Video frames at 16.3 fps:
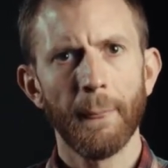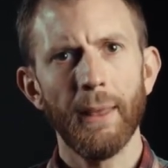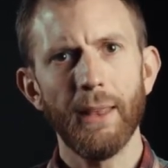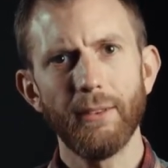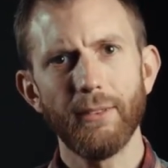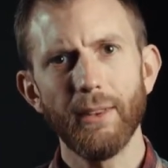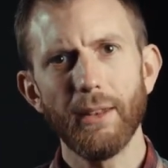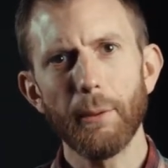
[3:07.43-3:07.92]

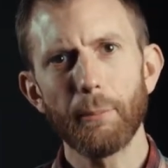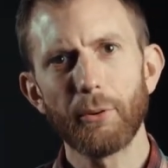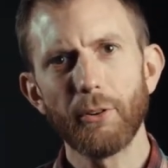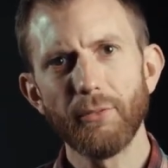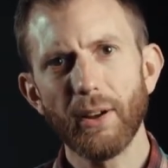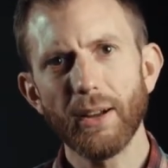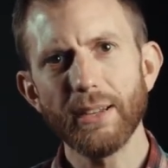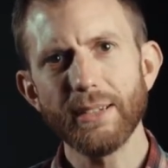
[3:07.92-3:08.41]
is that it
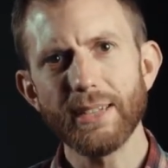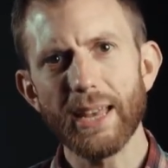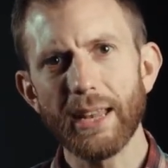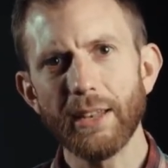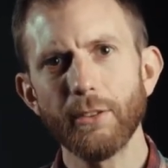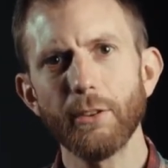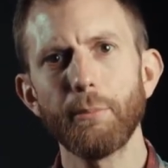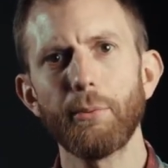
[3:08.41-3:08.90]
provides
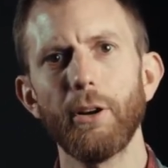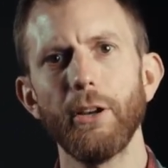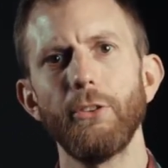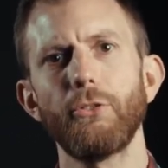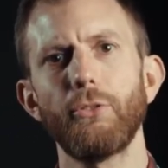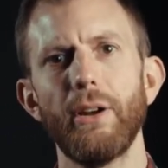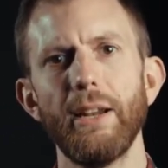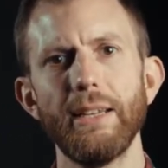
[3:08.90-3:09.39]

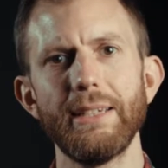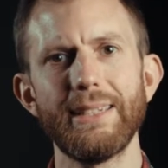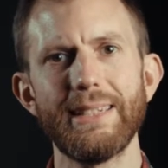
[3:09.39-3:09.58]
enterprise-grade